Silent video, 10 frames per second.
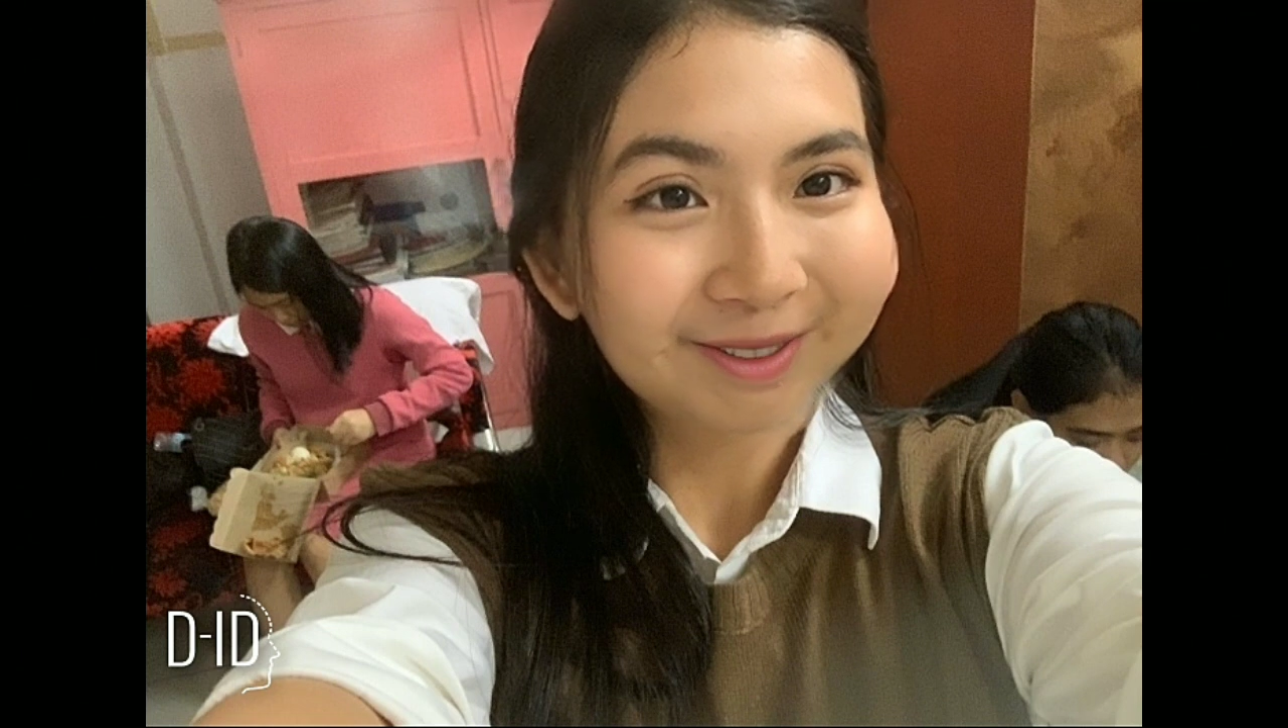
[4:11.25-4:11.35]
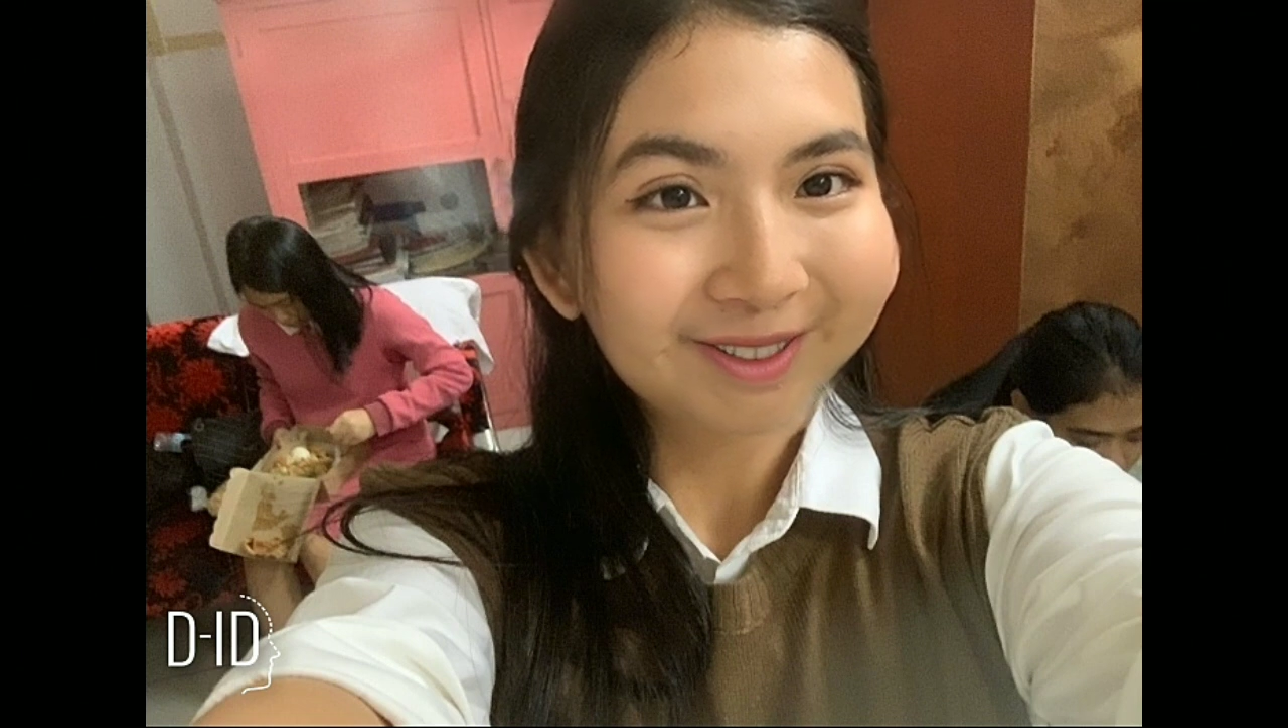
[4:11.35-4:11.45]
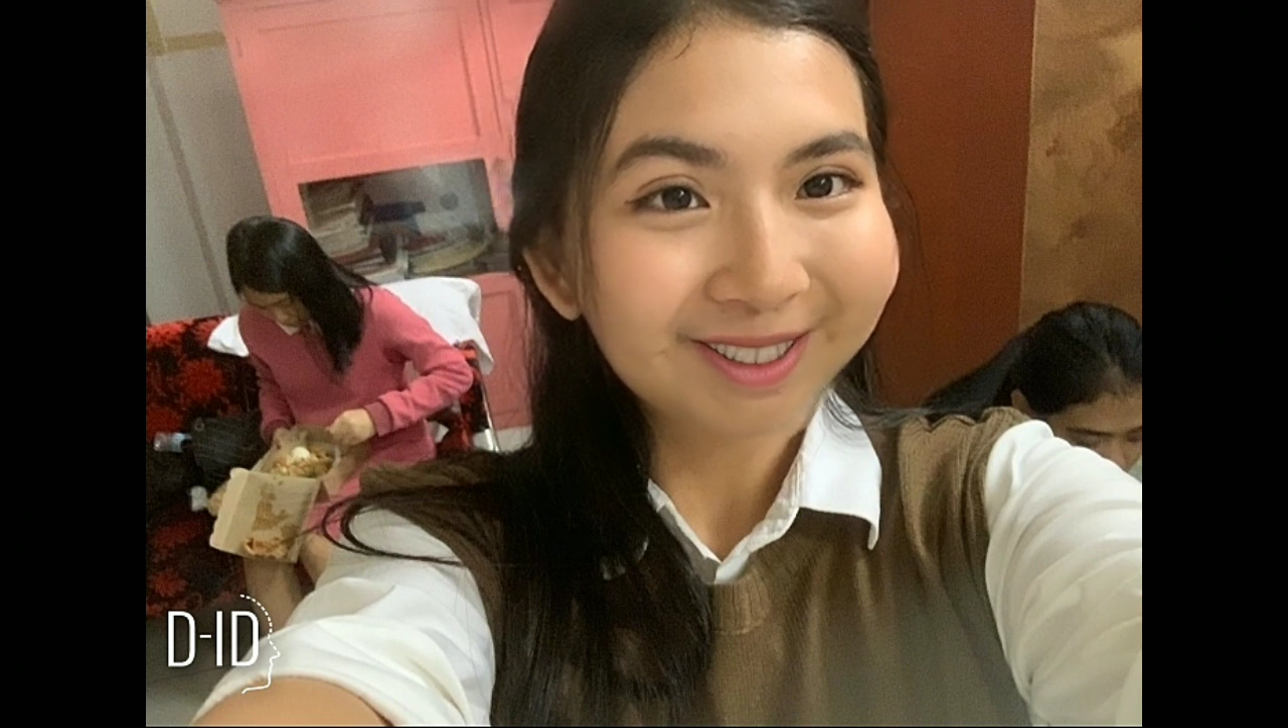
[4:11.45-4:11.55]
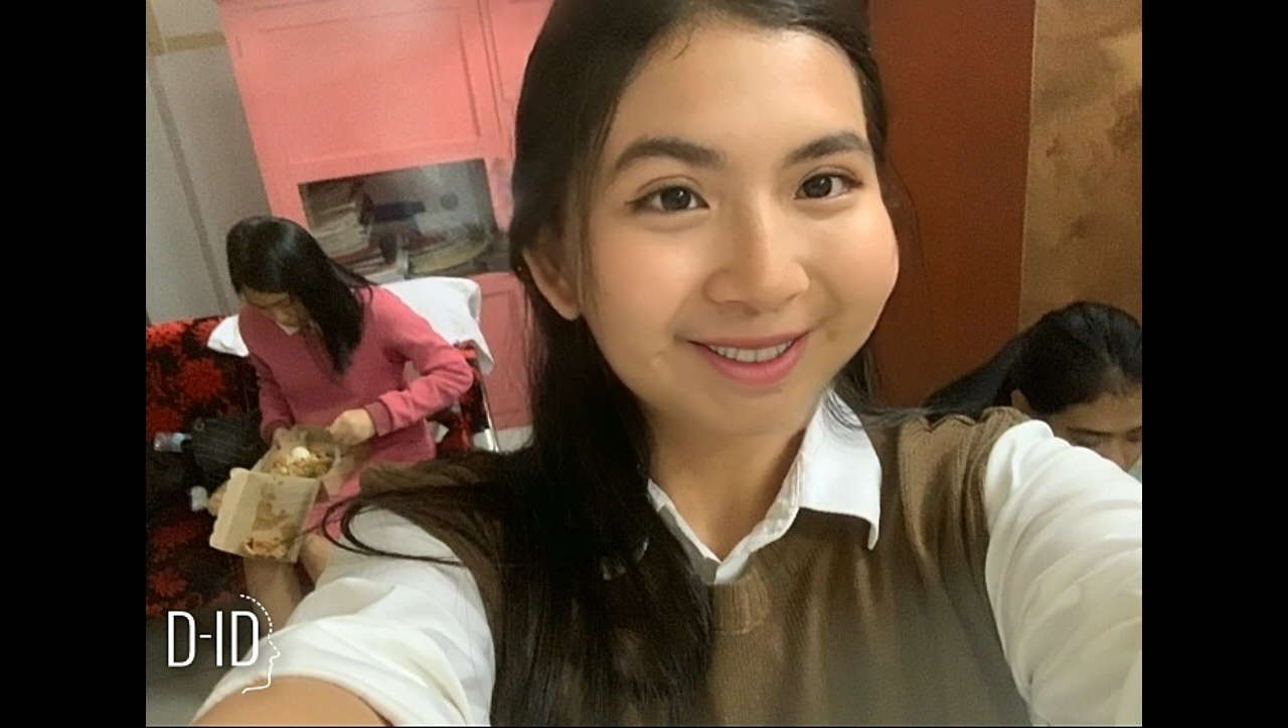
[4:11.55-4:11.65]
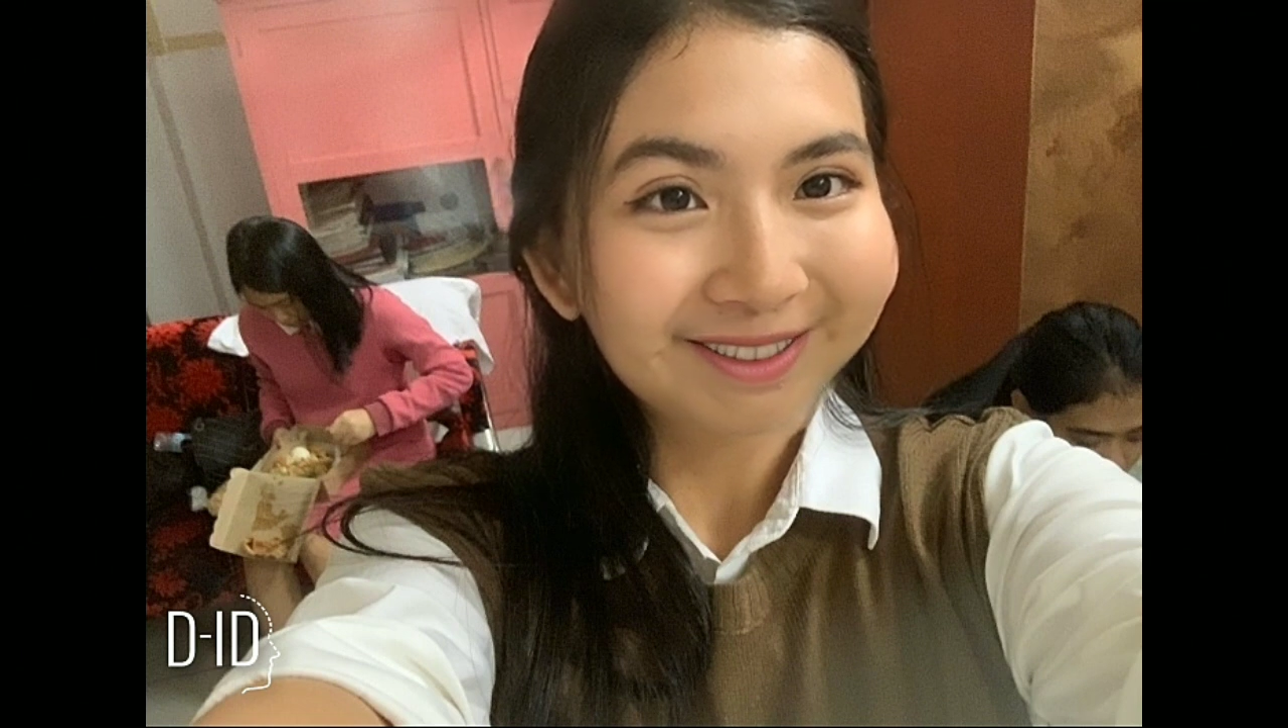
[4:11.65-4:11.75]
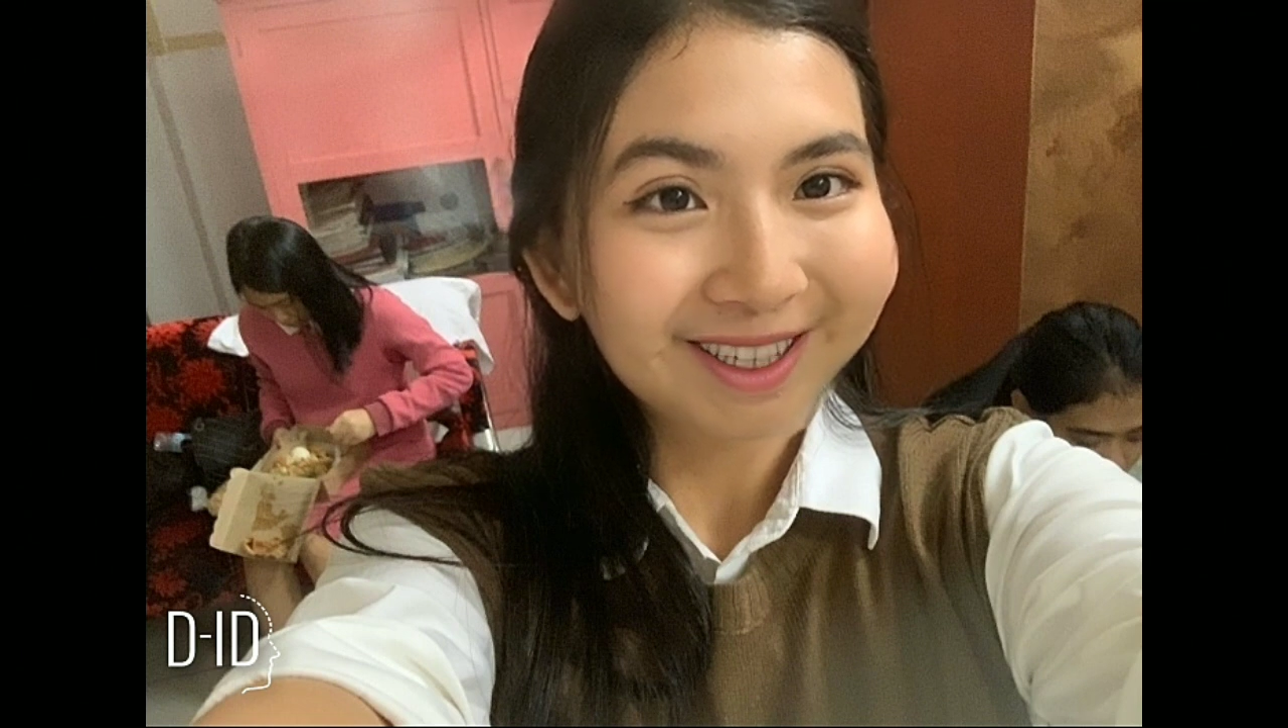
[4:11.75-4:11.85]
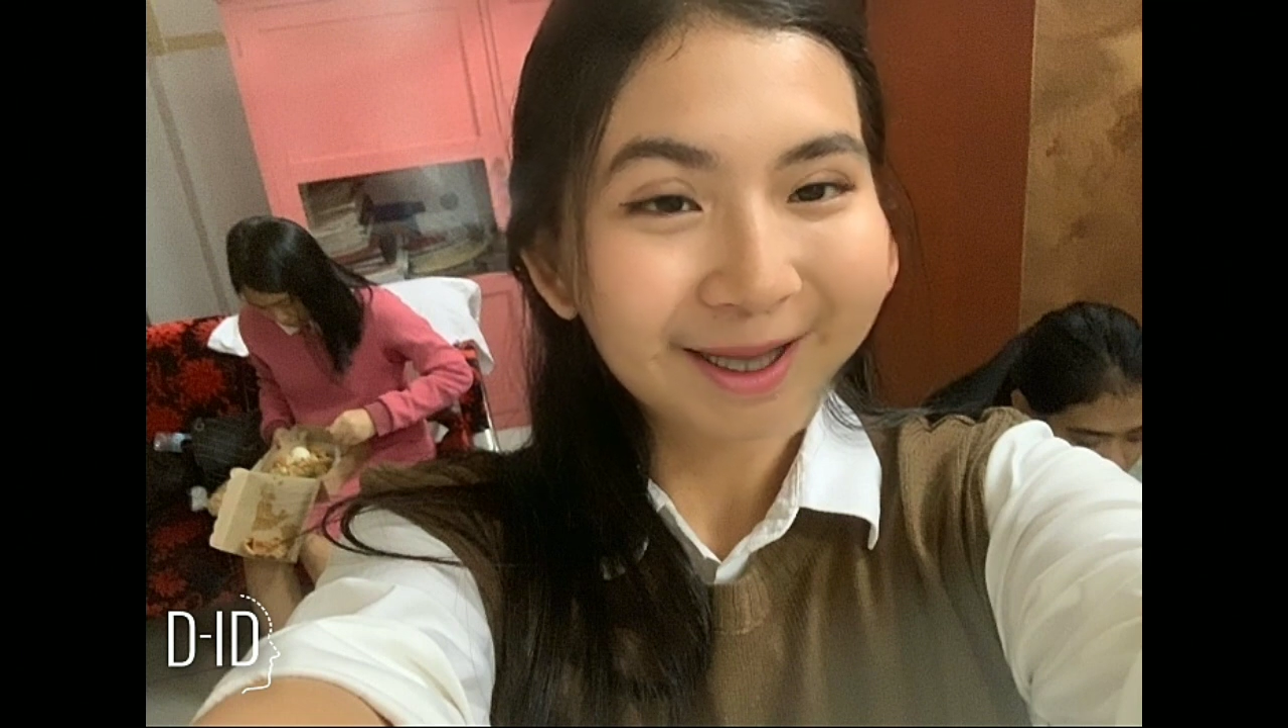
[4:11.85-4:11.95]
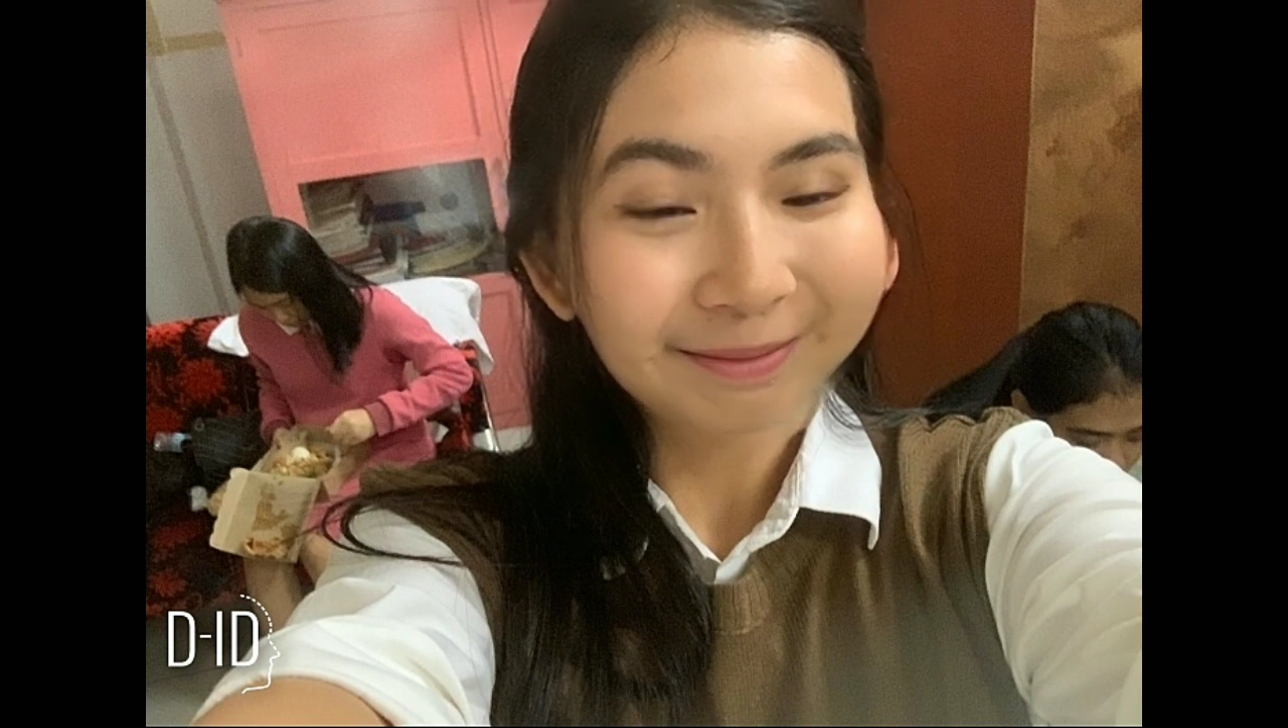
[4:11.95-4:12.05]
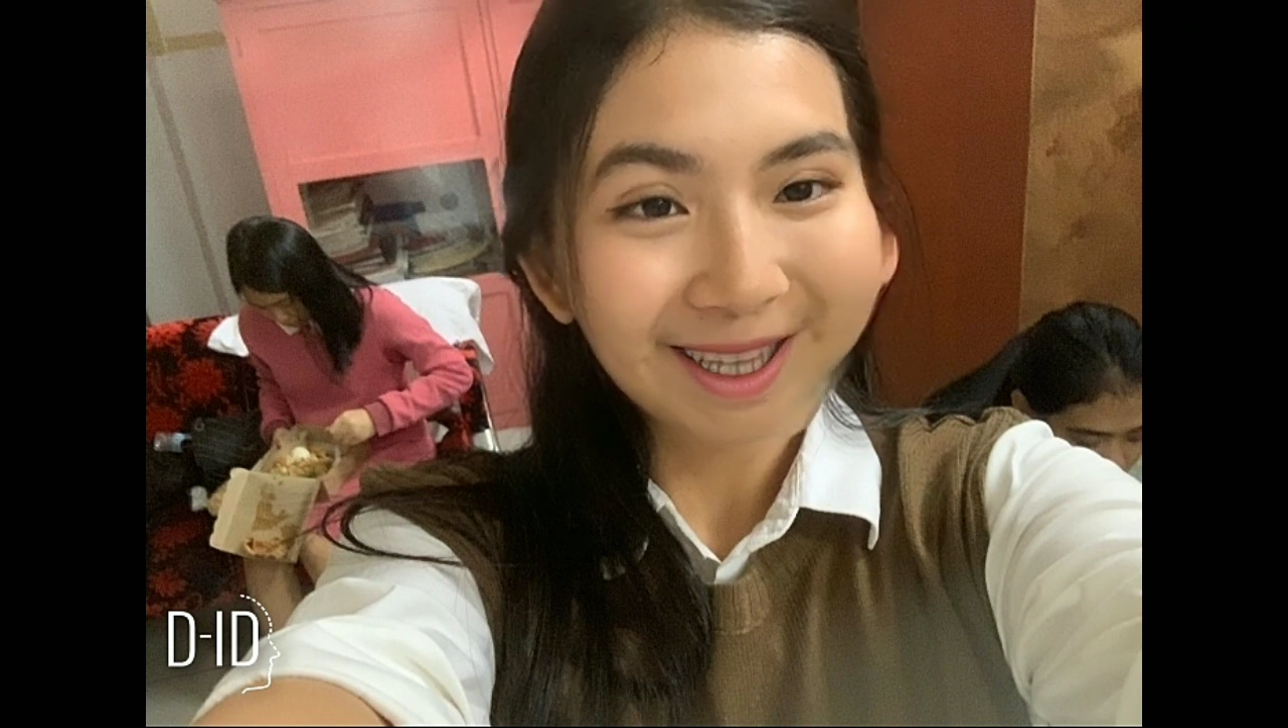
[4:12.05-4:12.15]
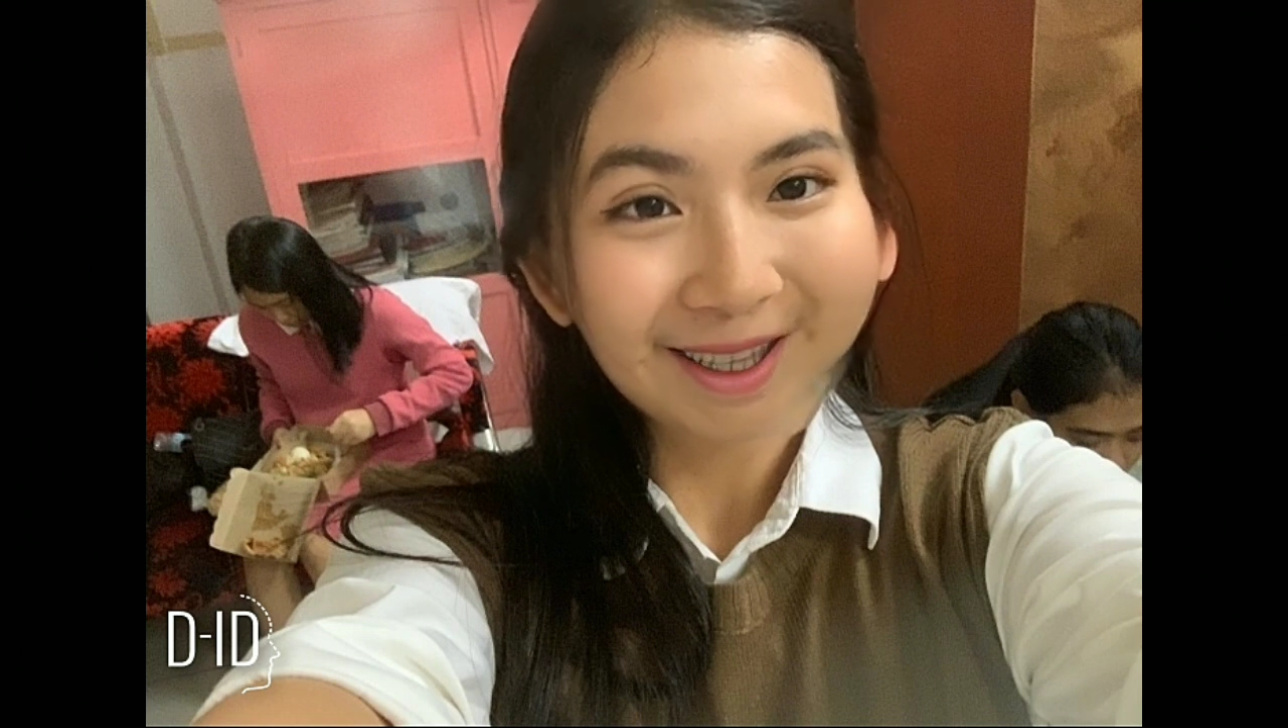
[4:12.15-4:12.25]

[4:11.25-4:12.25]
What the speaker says: reducing the time and